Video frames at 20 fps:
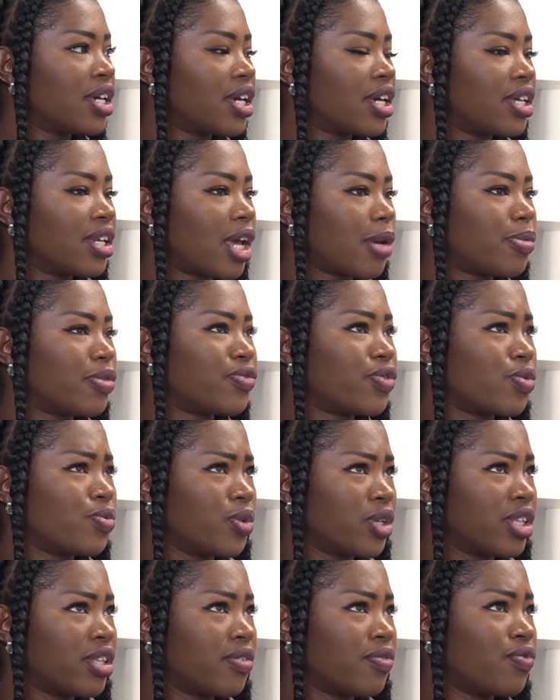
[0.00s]
and I
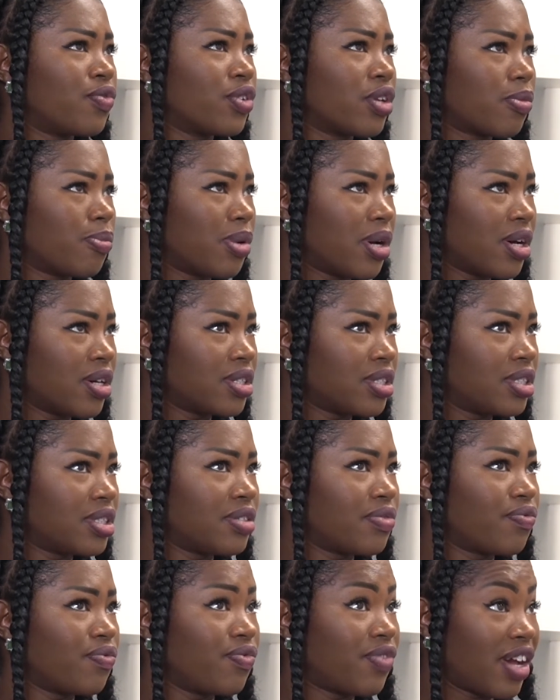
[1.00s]
performed with them for the
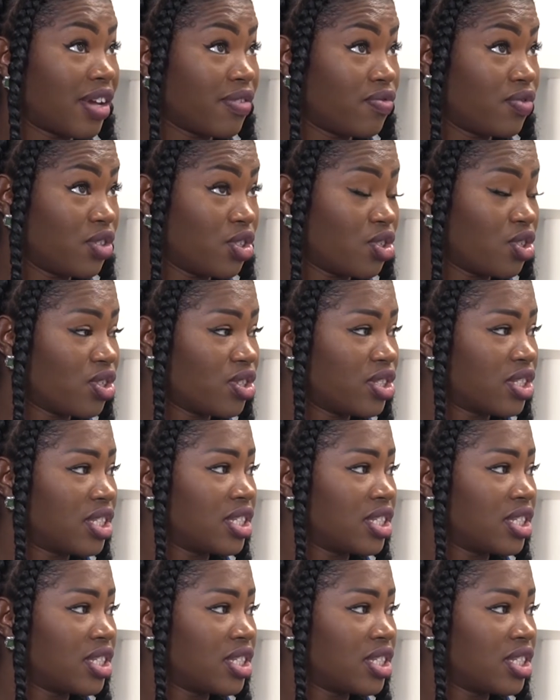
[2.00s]
past 5 years.